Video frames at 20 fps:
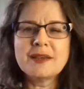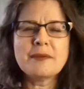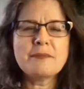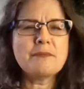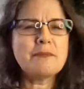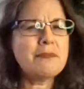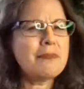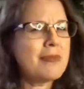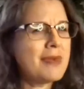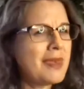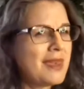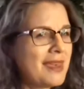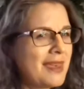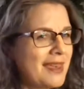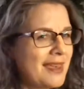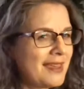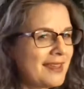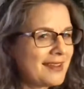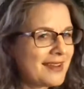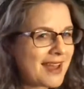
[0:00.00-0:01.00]

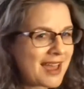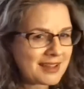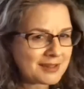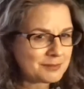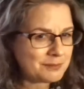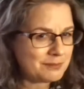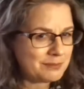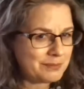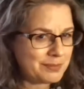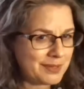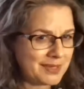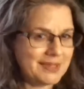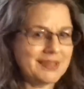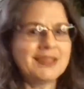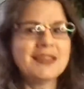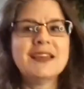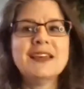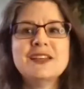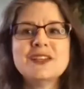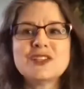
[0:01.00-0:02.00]
may not
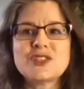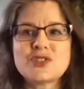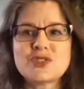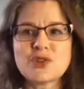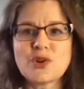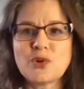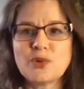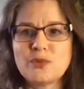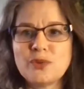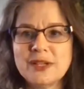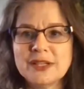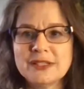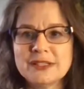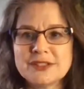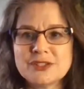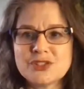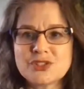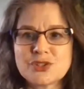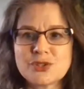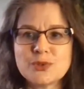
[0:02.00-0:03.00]
be so real
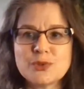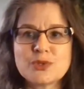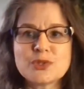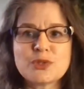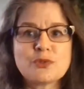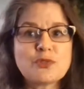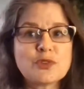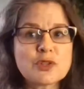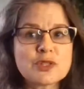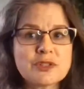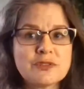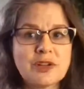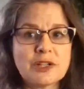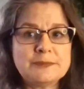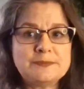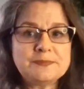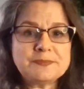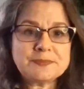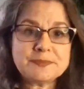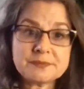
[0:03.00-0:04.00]
and true. So first of all,
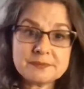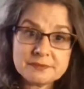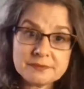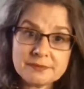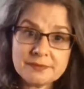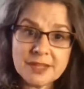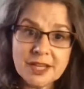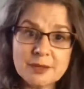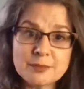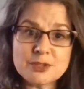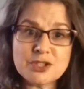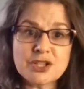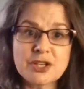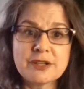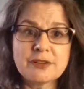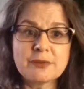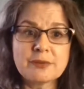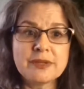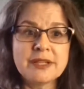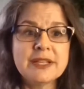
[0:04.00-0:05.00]
I'm just going
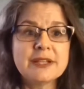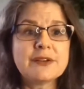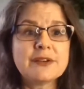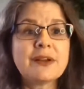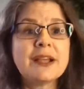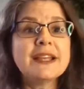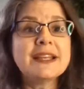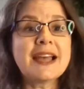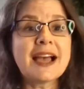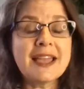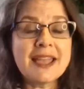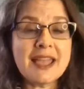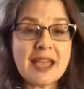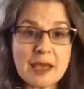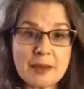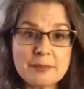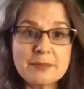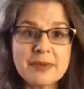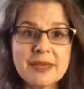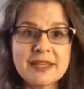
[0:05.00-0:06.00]
to reiterate, I
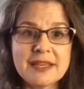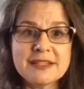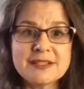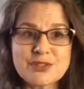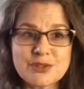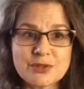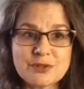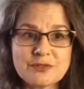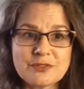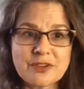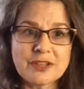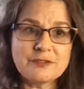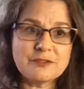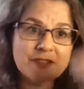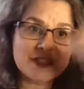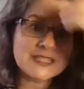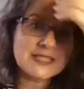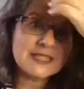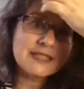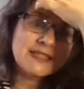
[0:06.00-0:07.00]
am a certified
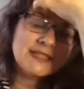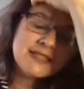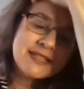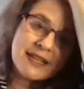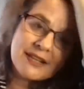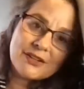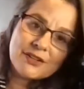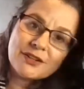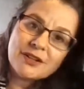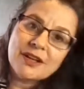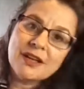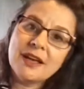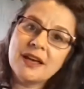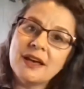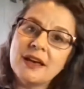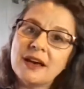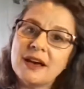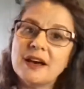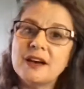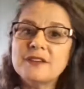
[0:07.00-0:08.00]
facilitator
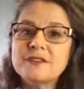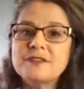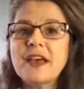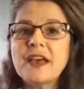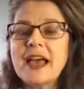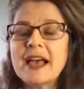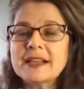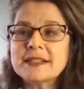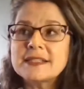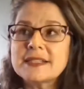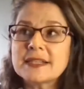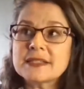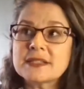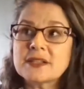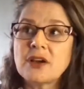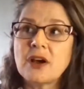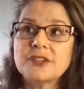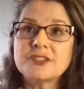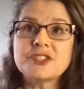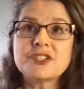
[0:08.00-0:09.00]
of access
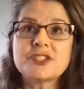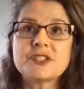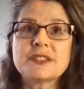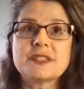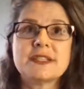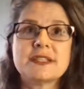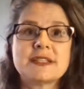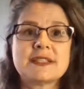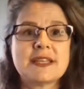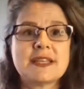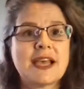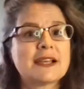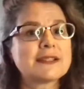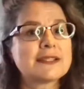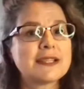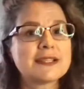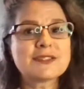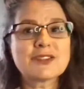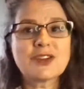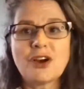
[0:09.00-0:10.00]
consciousness.
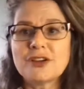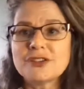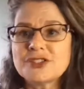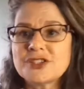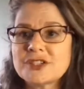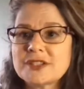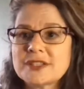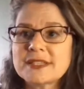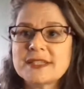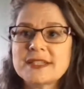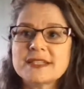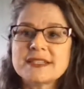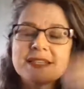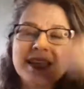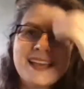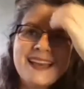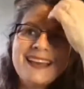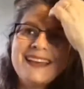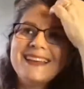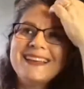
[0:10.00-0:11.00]
Access consciousness
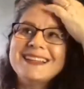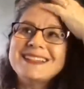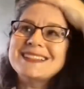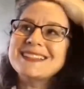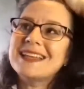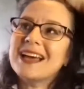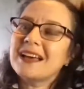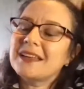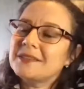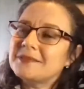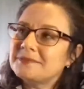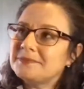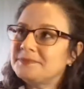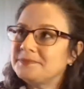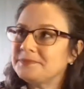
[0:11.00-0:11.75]
is not